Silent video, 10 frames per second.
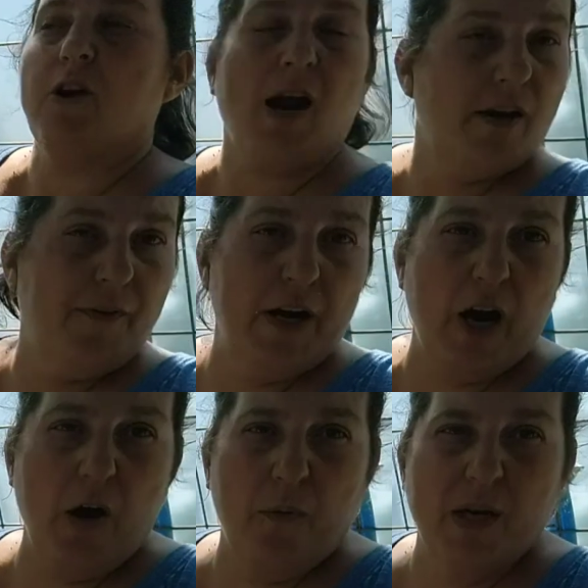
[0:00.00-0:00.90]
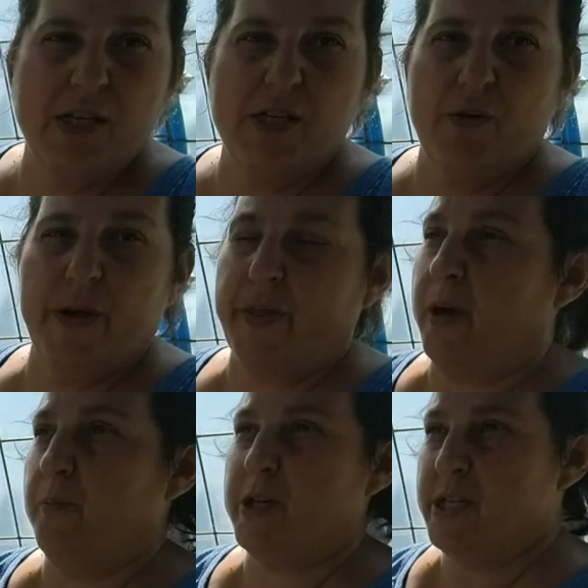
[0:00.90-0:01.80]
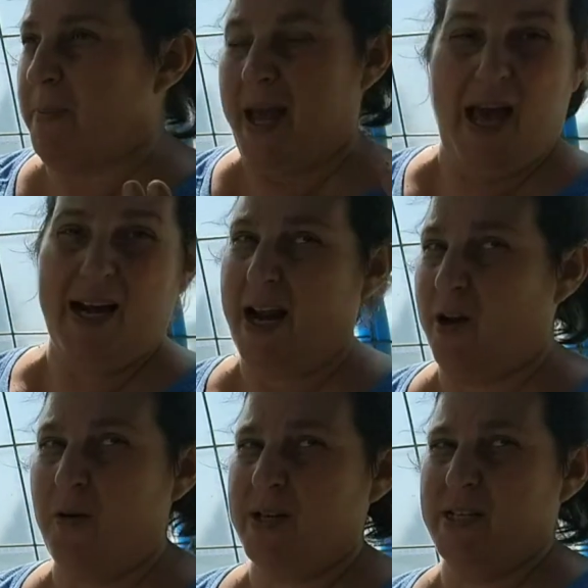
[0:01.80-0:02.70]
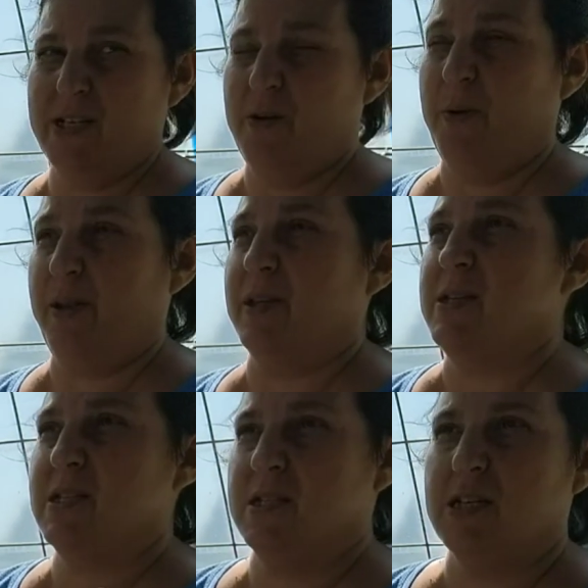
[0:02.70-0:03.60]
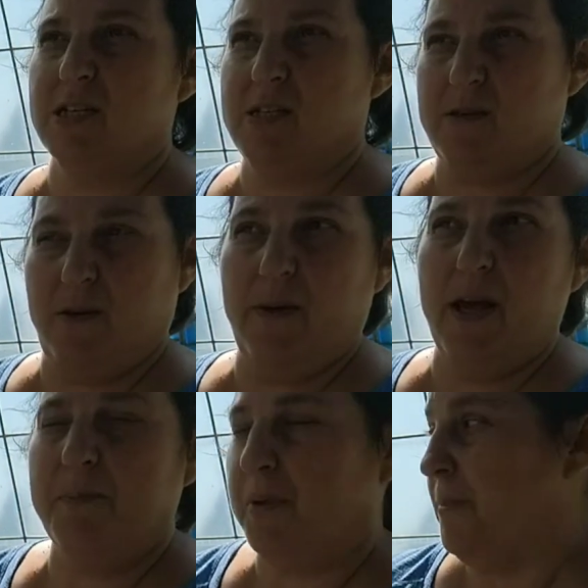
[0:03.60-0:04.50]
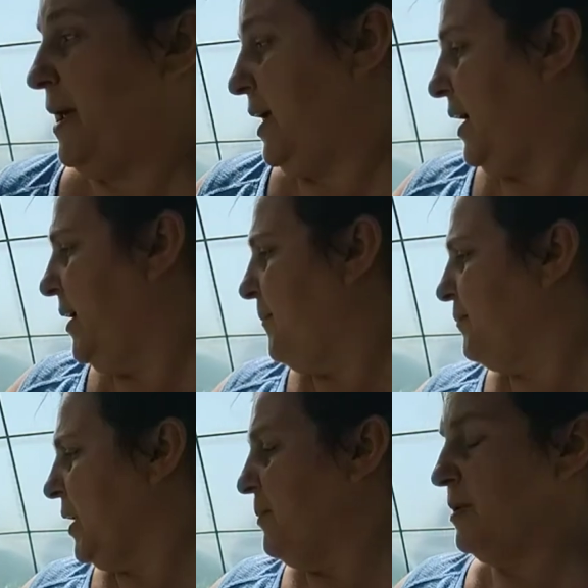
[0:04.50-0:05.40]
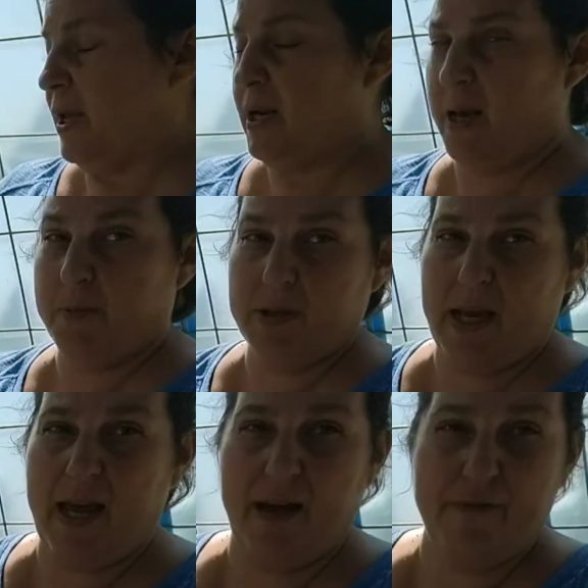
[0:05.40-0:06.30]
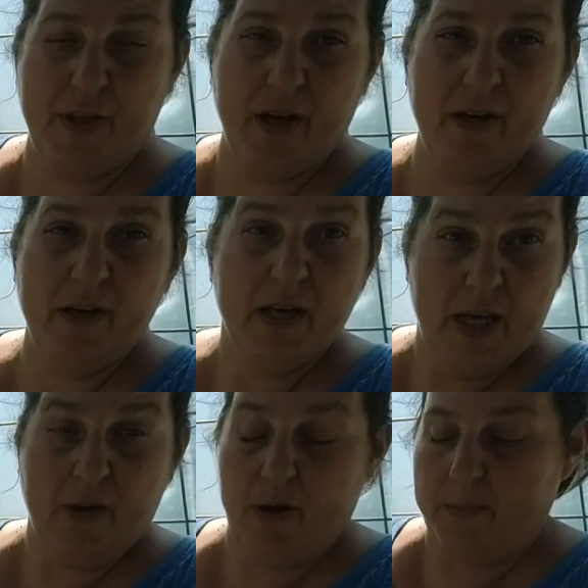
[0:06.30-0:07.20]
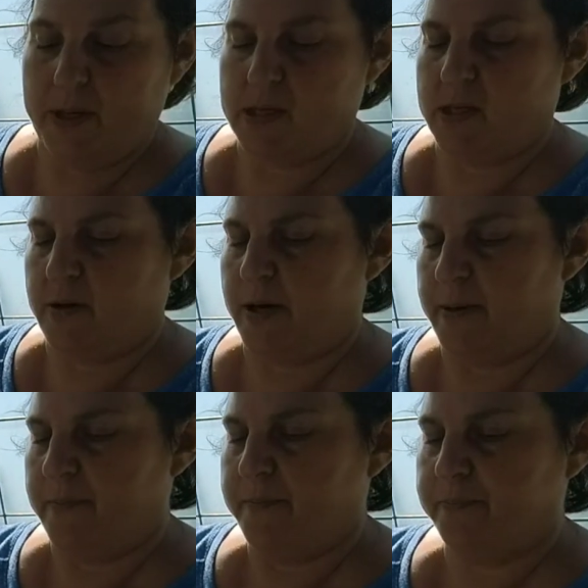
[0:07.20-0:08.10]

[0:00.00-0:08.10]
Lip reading: trying to figure out what to do with them, which in my head I know what to do with. It's just implementing it and being able to have the equipment to do it.